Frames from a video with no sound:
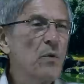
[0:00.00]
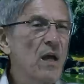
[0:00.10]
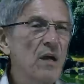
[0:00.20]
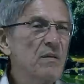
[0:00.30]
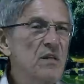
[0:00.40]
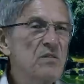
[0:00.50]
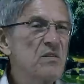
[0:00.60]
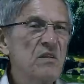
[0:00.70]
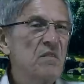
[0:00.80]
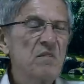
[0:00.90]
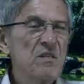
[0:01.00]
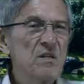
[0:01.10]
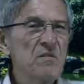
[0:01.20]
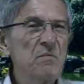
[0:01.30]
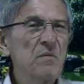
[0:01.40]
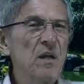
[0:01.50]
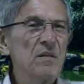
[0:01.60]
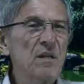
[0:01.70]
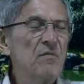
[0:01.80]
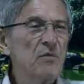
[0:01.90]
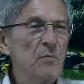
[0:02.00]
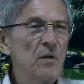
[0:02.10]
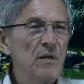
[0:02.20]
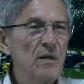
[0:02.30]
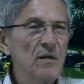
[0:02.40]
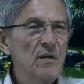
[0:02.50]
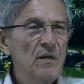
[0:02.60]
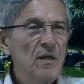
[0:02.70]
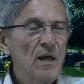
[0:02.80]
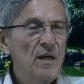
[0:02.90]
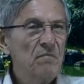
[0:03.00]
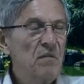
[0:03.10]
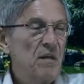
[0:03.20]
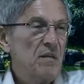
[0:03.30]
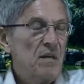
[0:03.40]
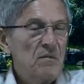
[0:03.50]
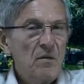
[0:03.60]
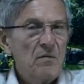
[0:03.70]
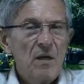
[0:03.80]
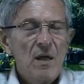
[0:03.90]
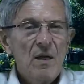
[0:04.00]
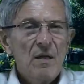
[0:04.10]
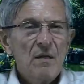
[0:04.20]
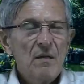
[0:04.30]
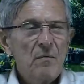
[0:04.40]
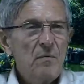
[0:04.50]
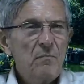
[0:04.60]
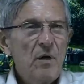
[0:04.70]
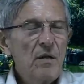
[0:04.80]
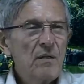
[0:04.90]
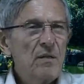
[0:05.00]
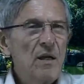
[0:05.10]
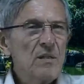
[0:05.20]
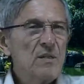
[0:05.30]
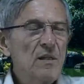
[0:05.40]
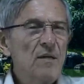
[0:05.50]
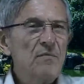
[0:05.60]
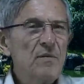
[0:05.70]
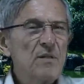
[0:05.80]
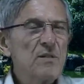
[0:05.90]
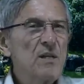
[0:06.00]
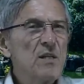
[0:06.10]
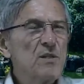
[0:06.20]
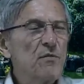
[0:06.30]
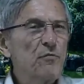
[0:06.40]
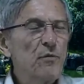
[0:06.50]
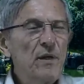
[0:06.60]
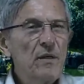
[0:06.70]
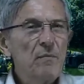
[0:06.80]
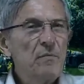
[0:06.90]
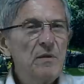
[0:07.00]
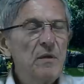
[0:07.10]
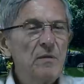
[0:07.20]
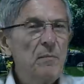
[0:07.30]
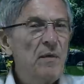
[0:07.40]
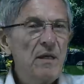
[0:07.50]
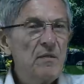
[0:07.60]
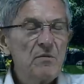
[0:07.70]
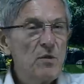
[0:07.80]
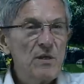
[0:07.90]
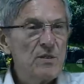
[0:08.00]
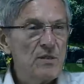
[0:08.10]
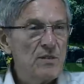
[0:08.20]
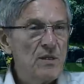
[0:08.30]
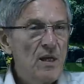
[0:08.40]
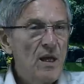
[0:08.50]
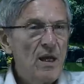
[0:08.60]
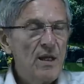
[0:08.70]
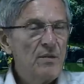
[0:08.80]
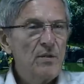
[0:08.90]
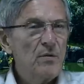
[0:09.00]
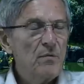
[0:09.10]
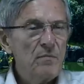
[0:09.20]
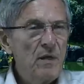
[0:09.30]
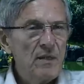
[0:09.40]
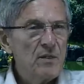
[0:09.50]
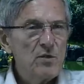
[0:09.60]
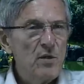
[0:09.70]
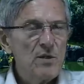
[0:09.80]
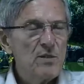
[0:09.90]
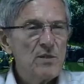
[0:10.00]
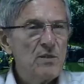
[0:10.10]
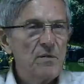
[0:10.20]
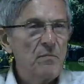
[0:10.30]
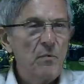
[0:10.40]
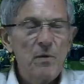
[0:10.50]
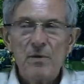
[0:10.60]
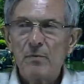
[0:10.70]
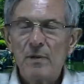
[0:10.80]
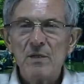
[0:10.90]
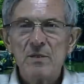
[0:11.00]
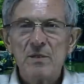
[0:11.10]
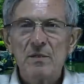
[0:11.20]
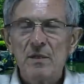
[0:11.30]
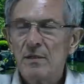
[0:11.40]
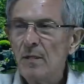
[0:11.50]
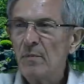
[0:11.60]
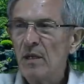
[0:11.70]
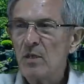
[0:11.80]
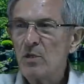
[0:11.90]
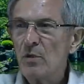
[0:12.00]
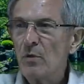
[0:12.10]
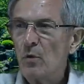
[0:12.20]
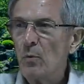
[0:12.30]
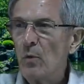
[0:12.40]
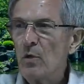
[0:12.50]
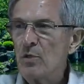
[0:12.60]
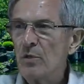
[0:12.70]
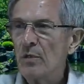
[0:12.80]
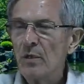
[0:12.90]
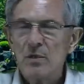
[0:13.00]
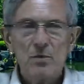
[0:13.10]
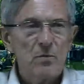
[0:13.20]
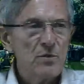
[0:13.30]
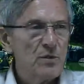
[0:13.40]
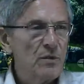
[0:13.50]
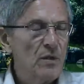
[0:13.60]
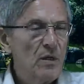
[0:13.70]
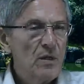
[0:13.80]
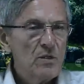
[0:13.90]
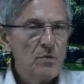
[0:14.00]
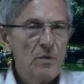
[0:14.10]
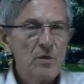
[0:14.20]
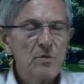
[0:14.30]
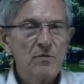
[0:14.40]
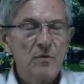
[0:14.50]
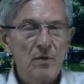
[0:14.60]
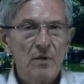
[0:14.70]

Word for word: out. They just said, this is we're not comfortable here. Yeah, and, they can go. Uh, part of God's love is is the freedom to, to make choices, and you don't make the choices with threats and intimidation and coercion and extortion. Well, so on and devil so would